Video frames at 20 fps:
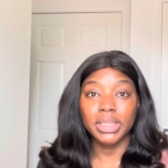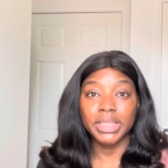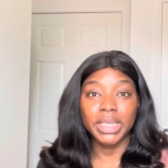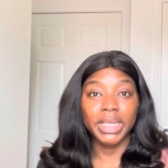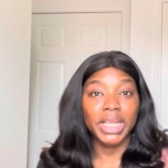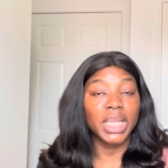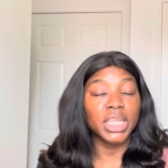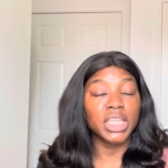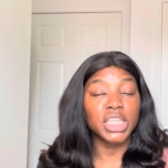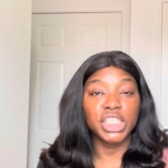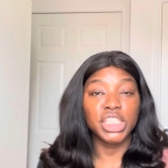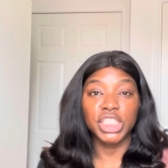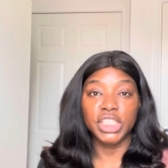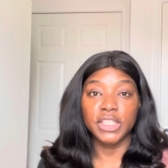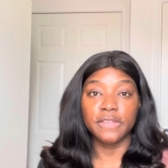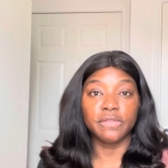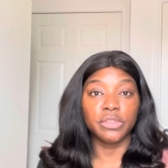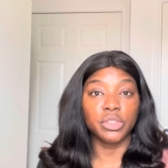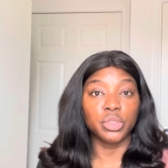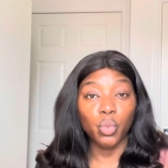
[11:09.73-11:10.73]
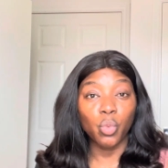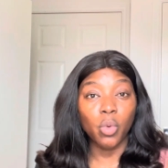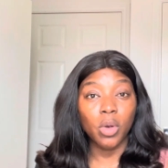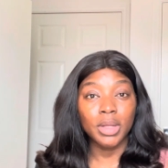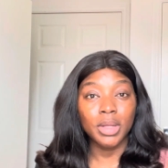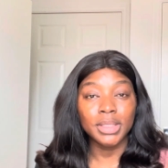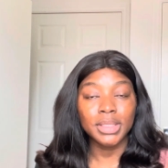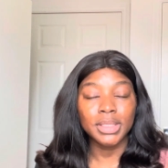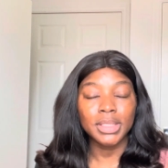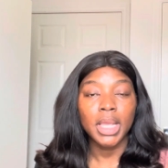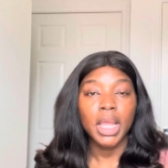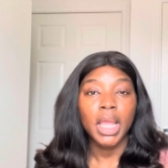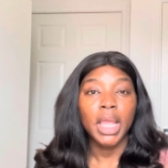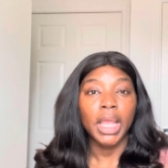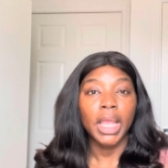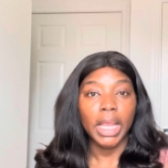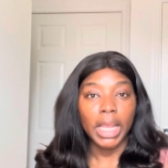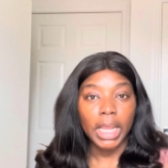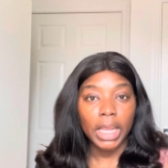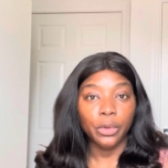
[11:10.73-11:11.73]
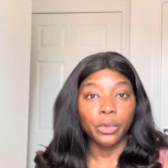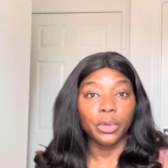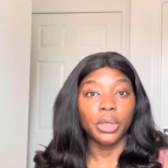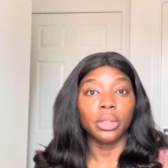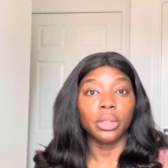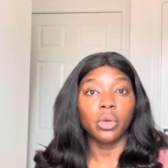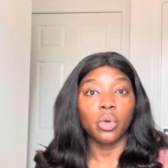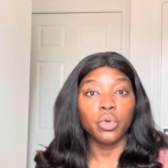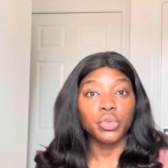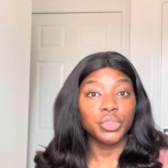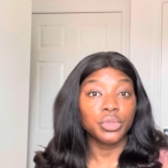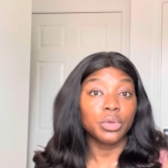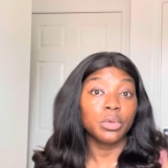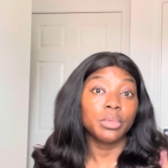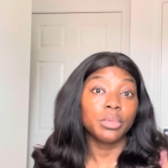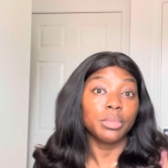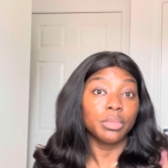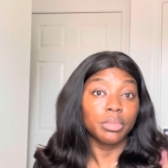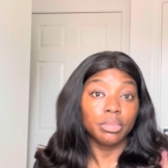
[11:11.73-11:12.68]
take any shift you want, and you can also